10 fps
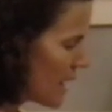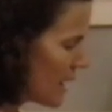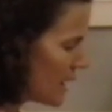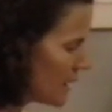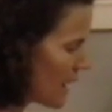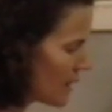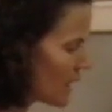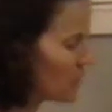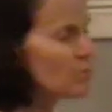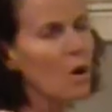And I've
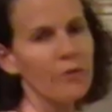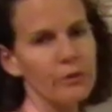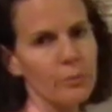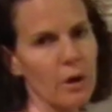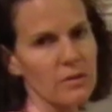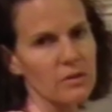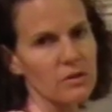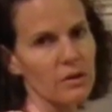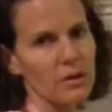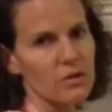got a small food
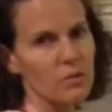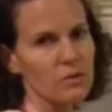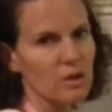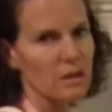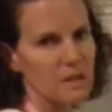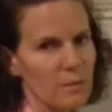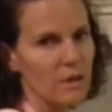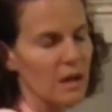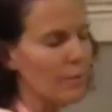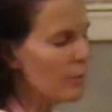processor here, so it's going to
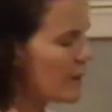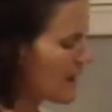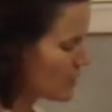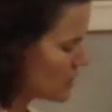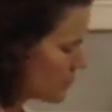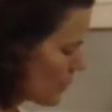take me a couple batches.